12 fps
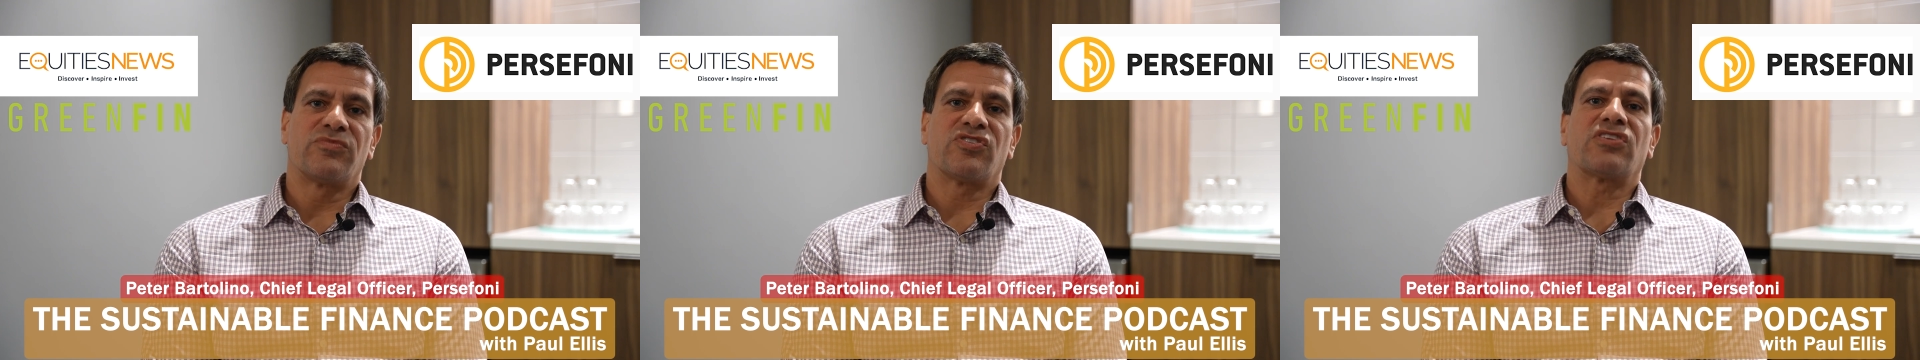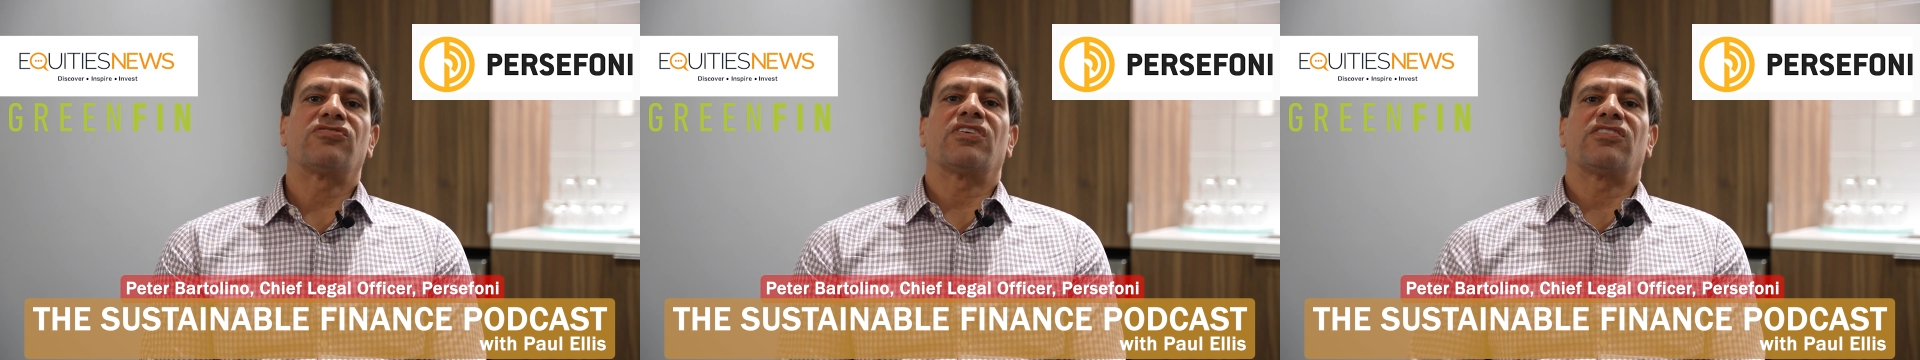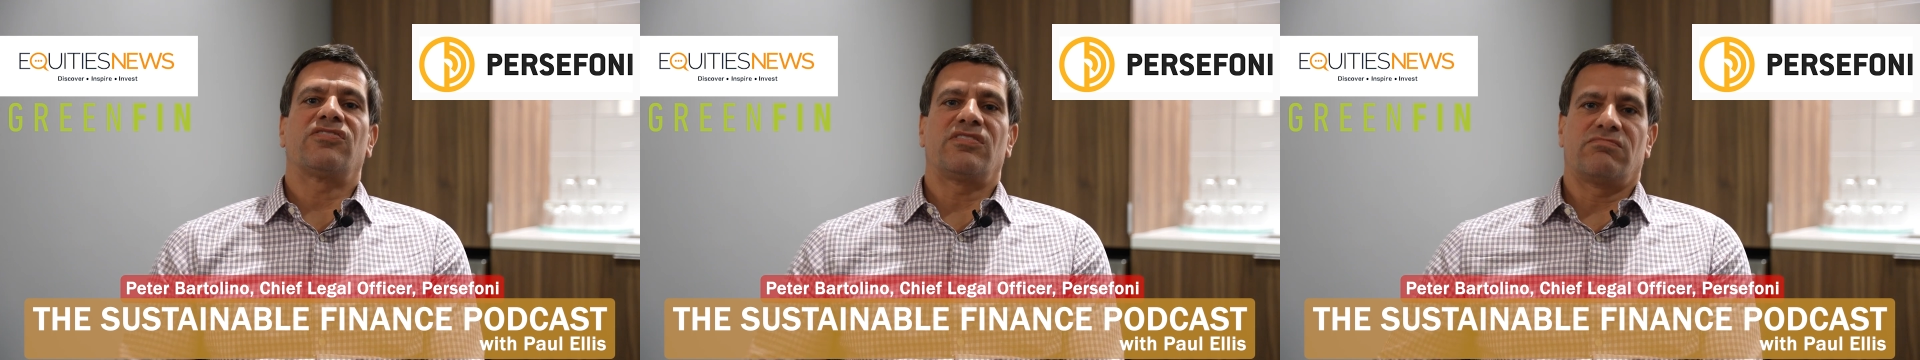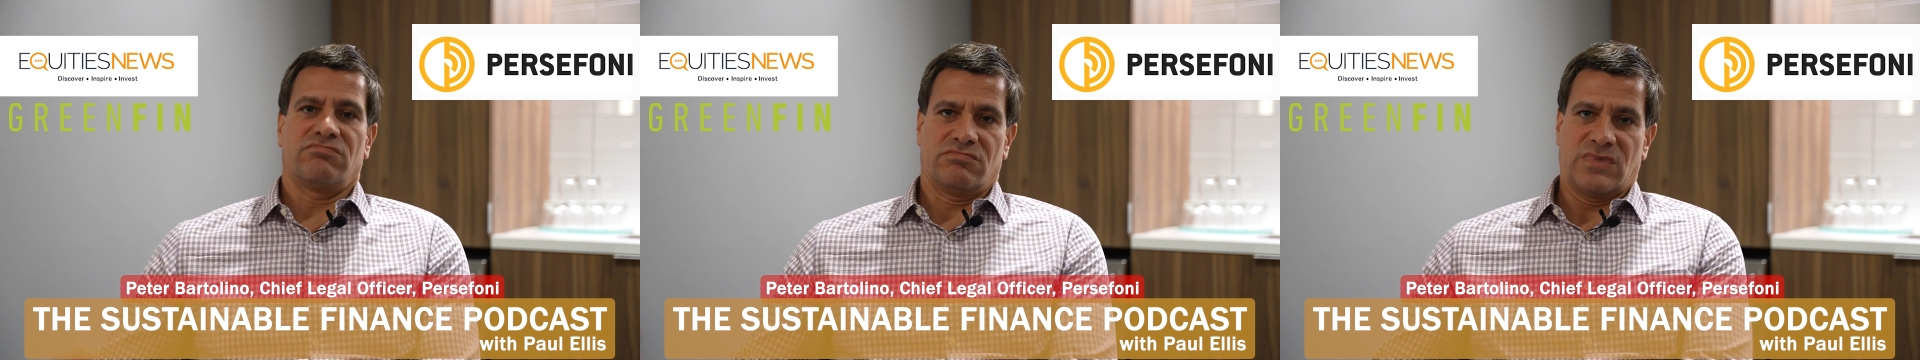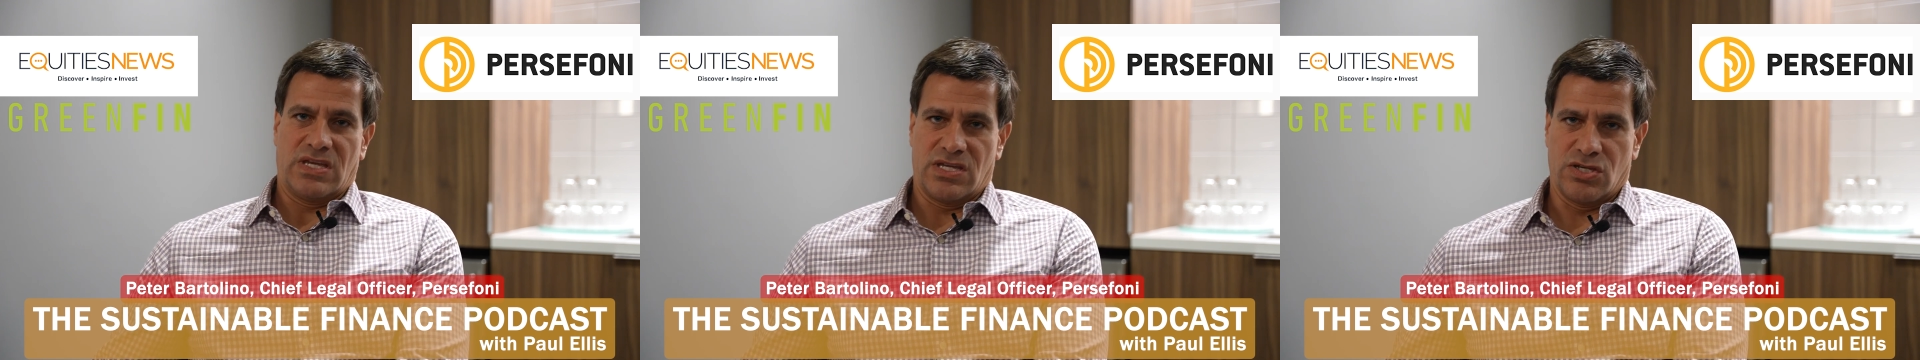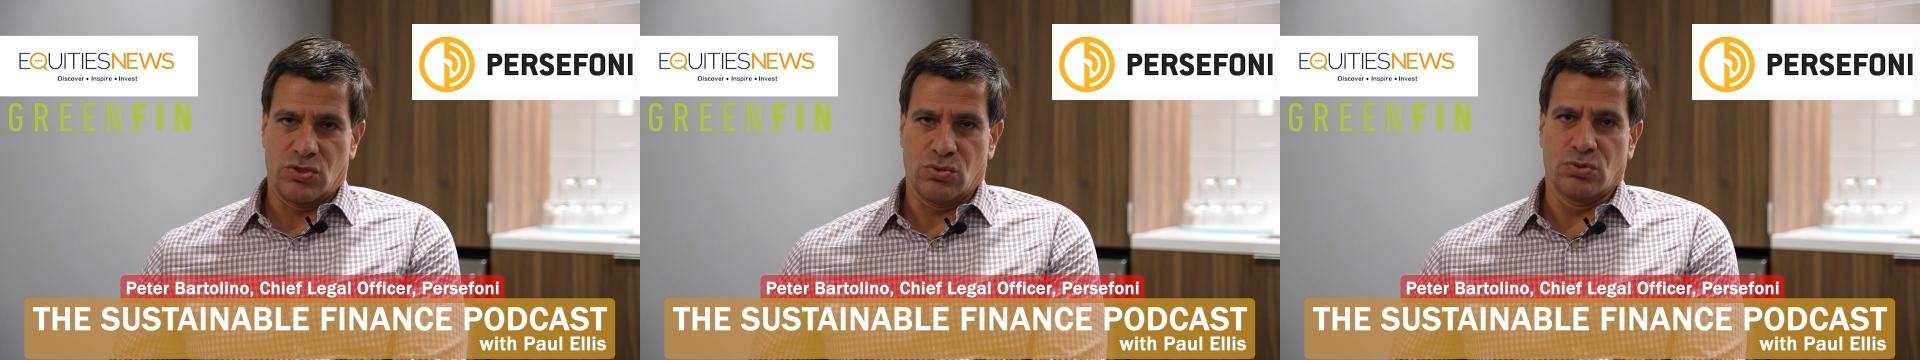such as
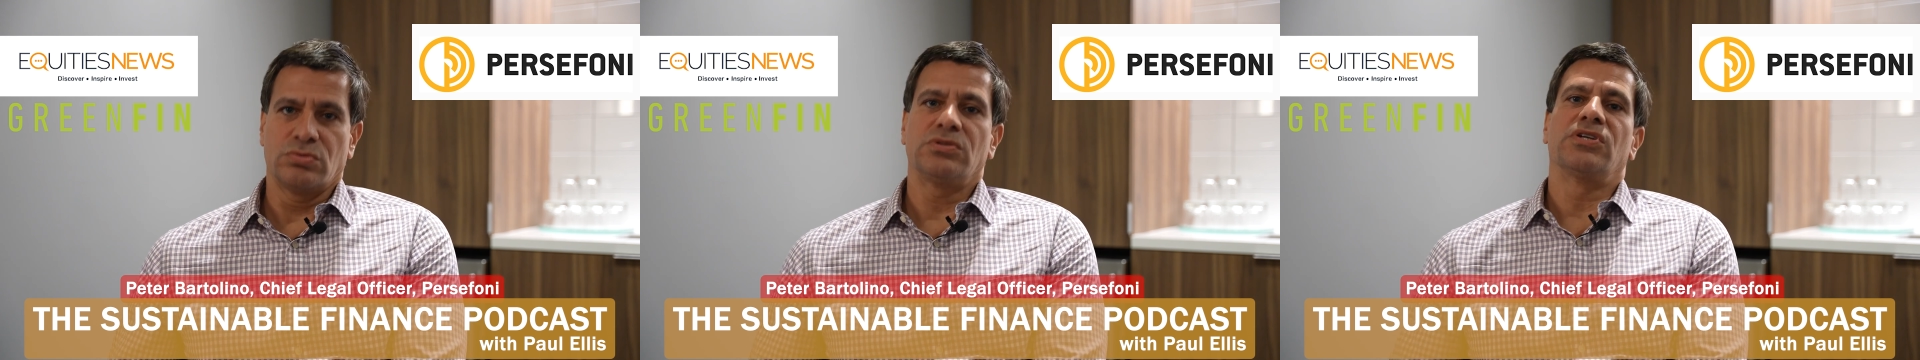EU,